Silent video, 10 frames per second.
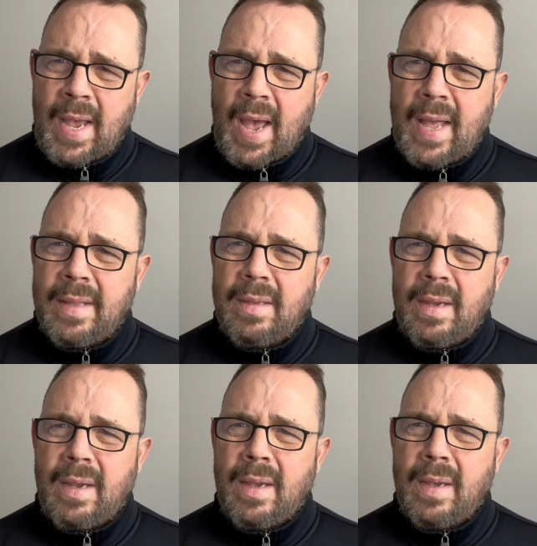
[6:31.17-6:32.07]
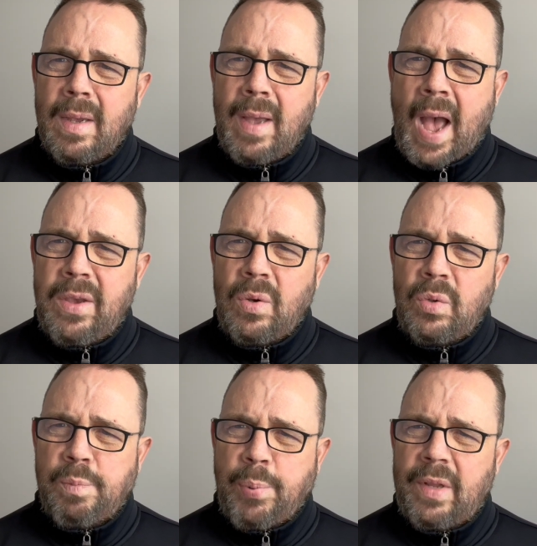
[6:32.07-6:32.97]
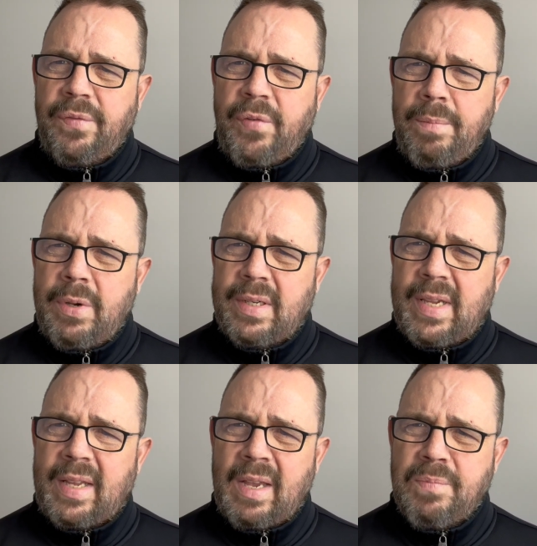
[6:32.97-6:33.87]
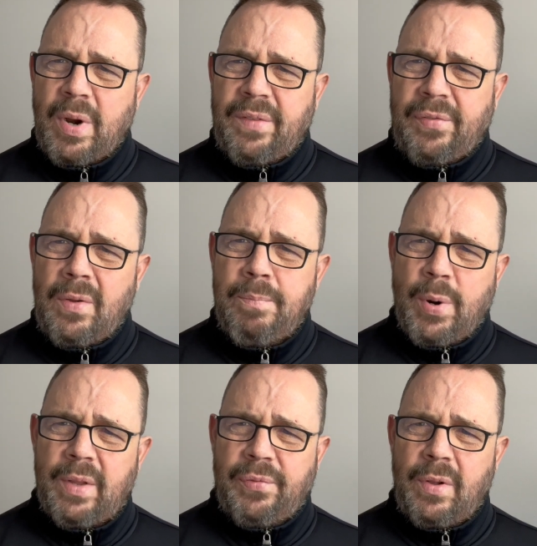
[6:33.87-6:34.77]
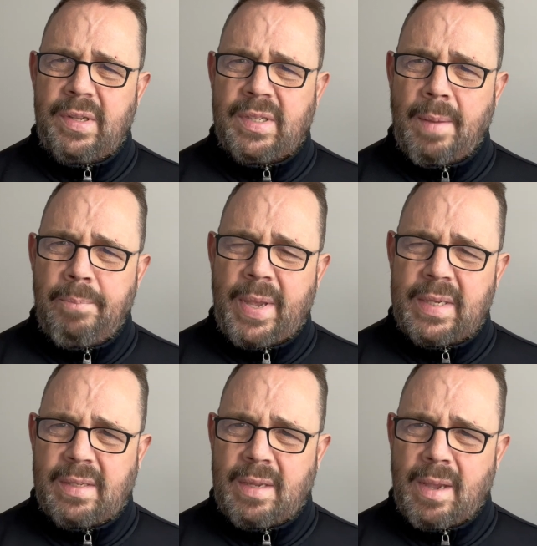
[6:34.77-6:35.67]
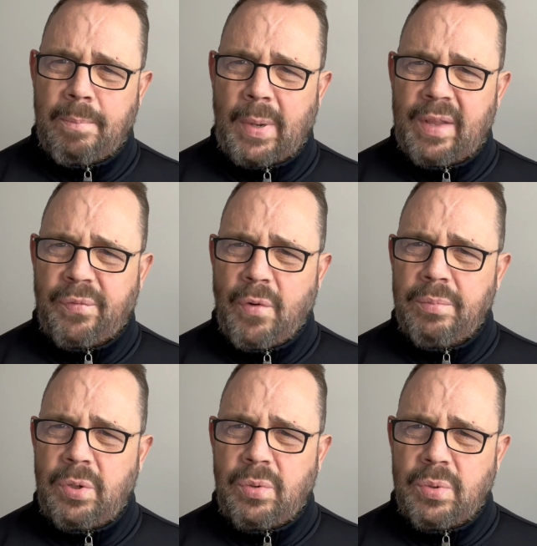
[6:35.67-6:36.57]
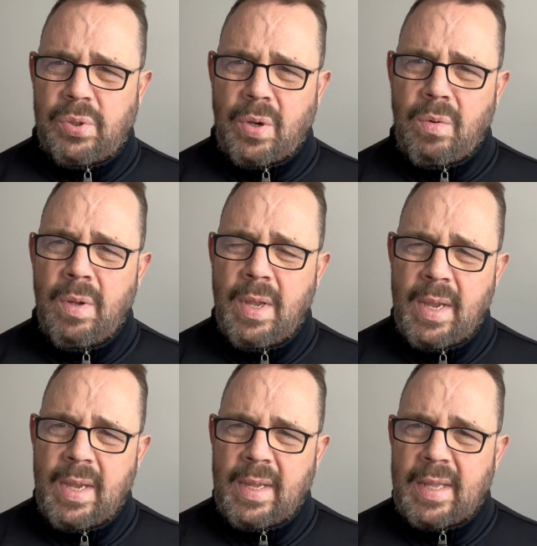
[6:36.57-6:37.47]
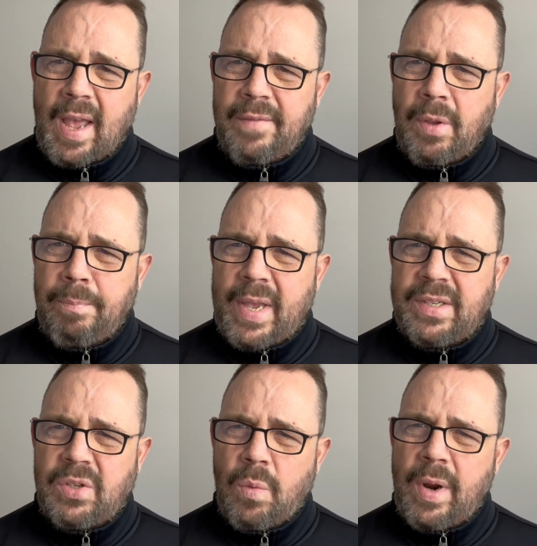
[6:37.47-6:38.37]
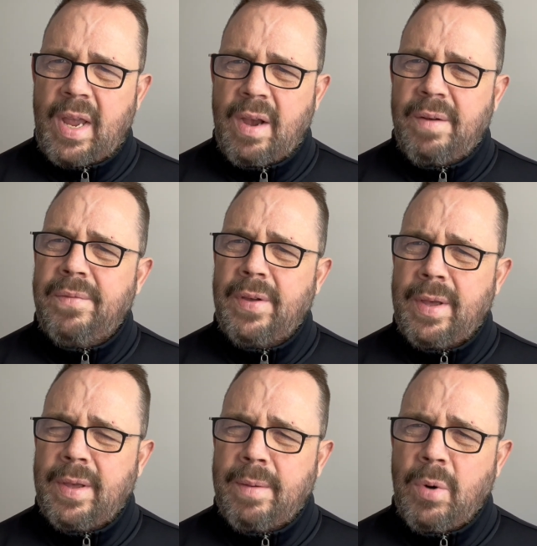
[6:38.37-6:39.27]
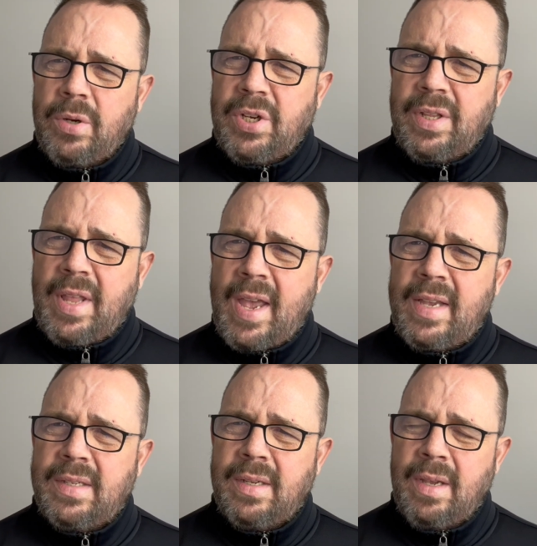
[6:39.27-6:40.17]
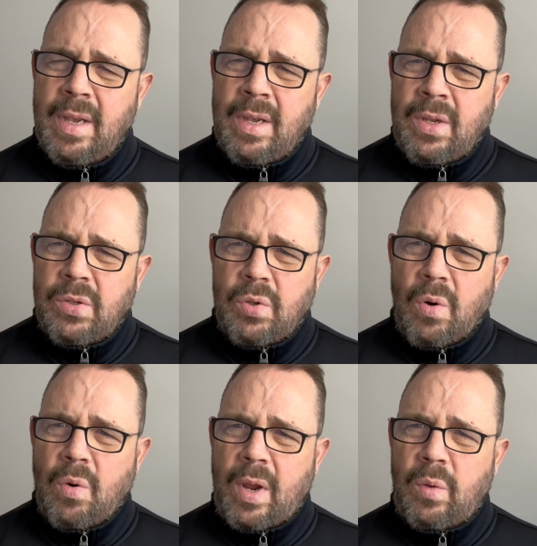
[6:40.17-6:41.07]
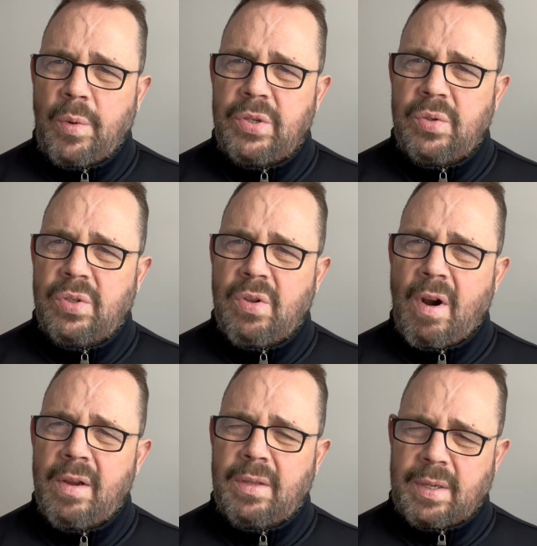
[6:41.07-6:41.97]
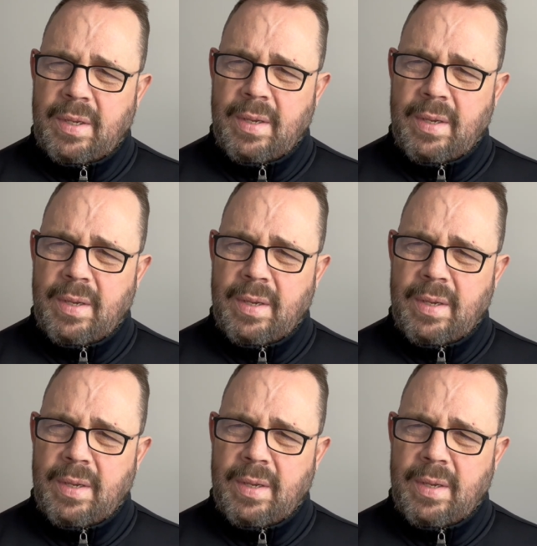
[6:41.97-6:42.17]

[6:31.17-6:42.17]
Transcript: And uh, I use Printful because I think Printful, Printful is the best uh, platform to do so. They have the best array of uh, merchandise. So great ways to start.